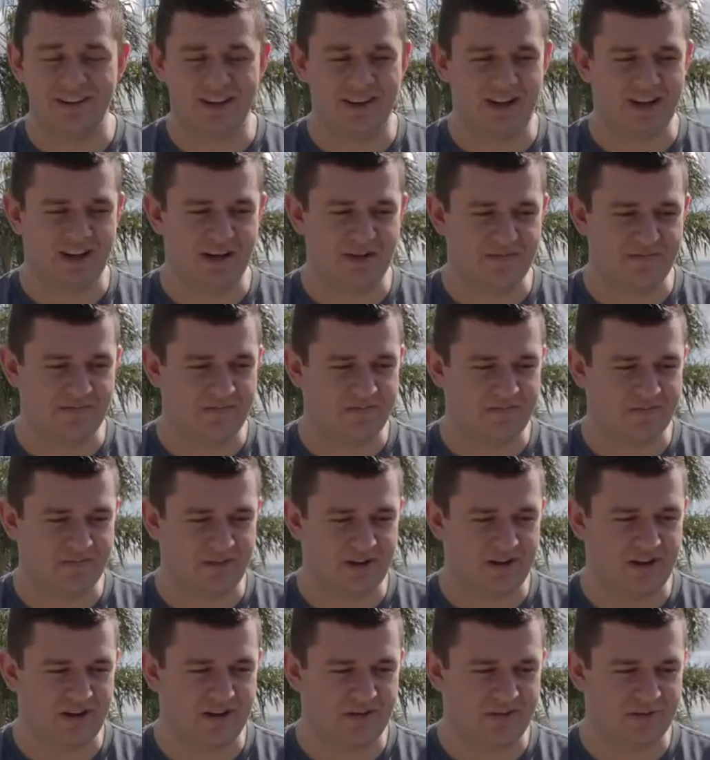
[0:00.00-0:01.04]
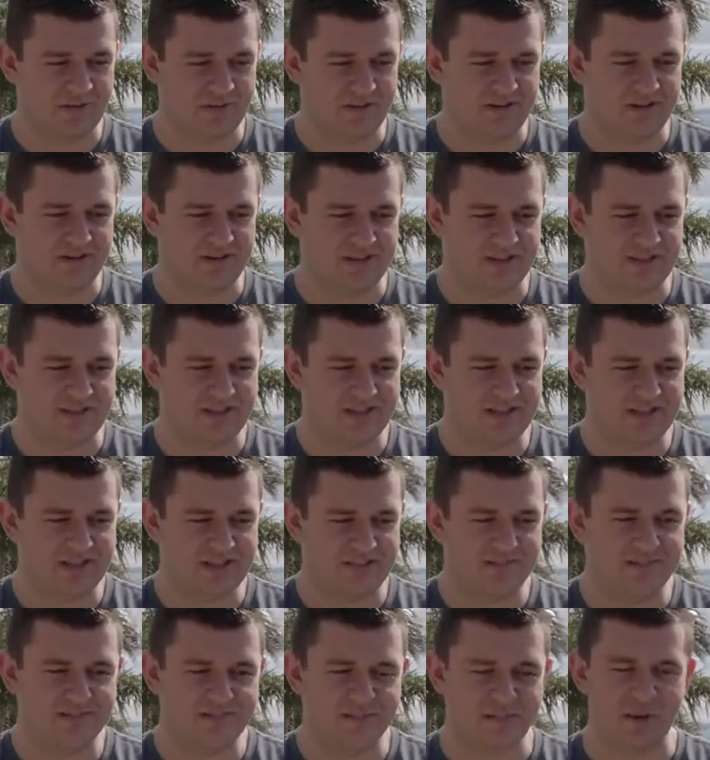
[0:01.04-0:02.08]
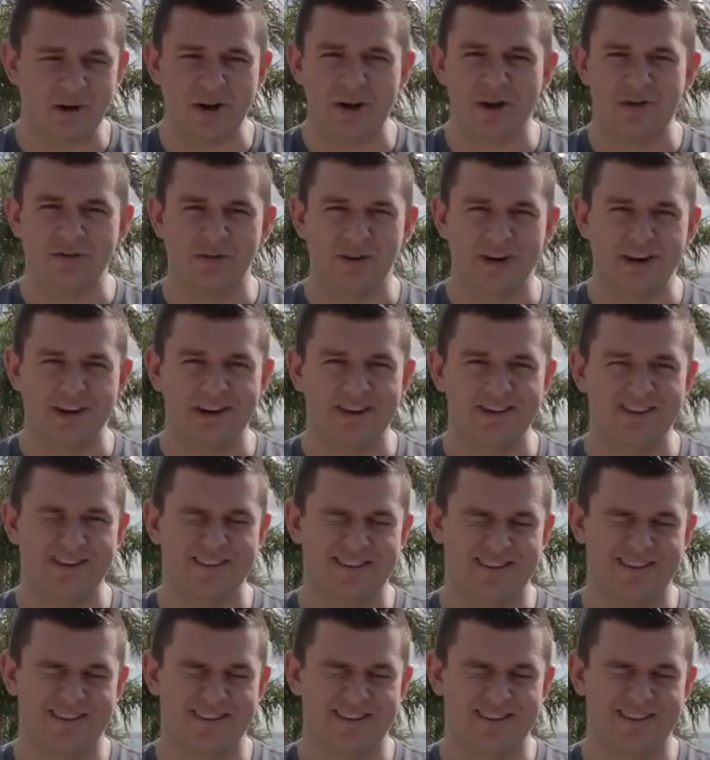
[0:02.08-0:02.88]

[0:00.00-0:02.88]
I was pretty overweight.